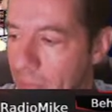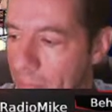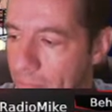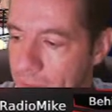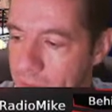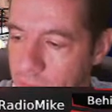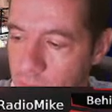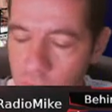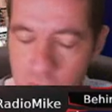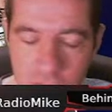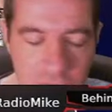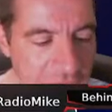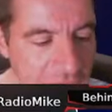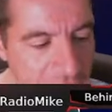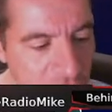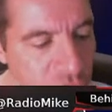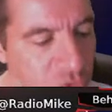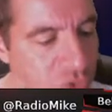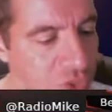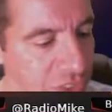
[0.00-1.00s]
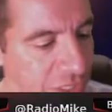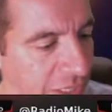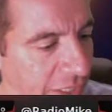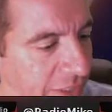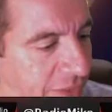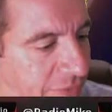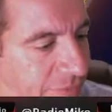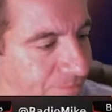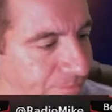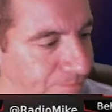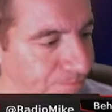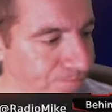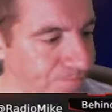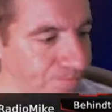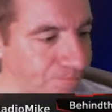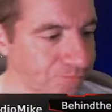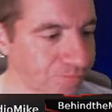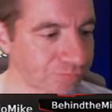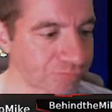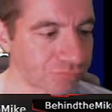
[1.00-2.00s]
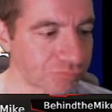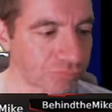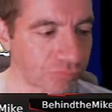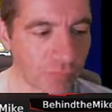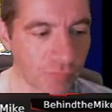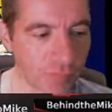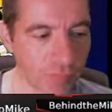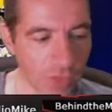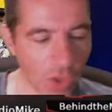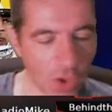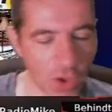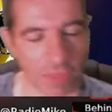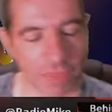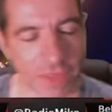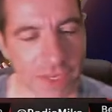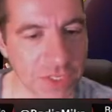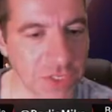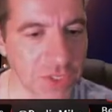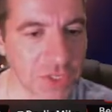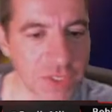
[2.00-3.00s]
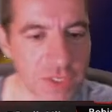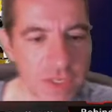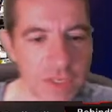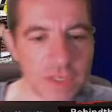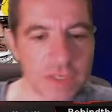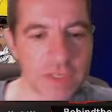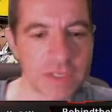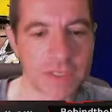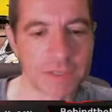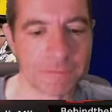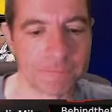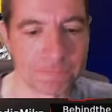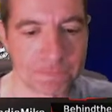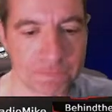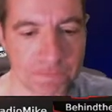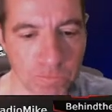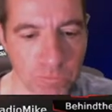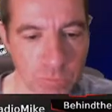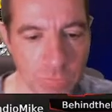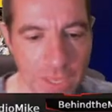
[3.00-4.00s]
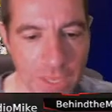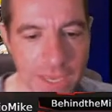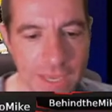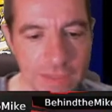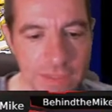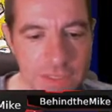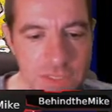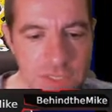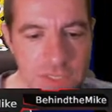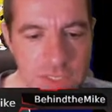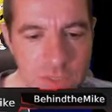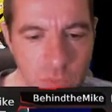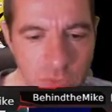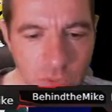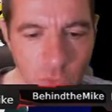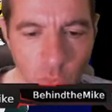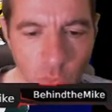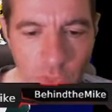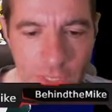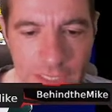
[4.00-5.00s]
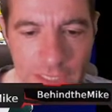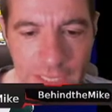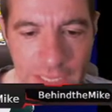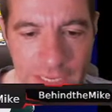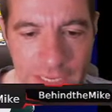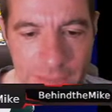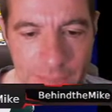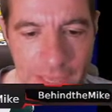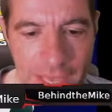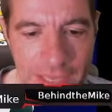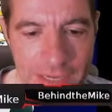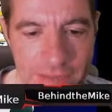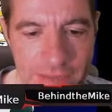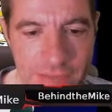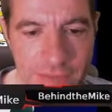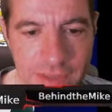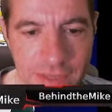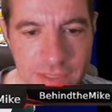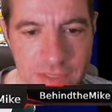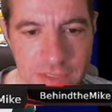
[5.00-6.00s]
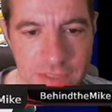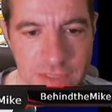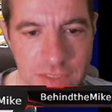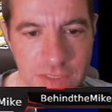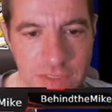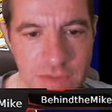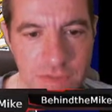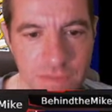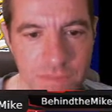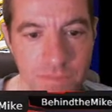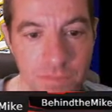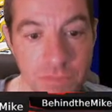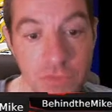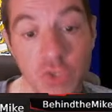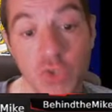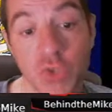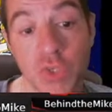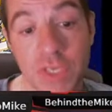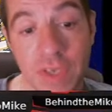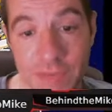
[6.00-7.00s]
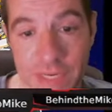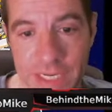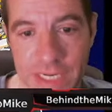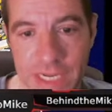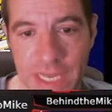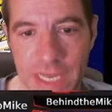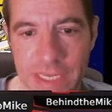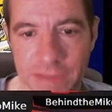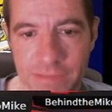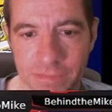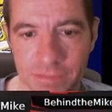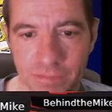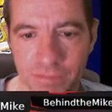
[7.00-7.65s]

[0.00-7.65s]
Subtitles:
What's interesting on this, and let's see what the winning lineup had in this. 279.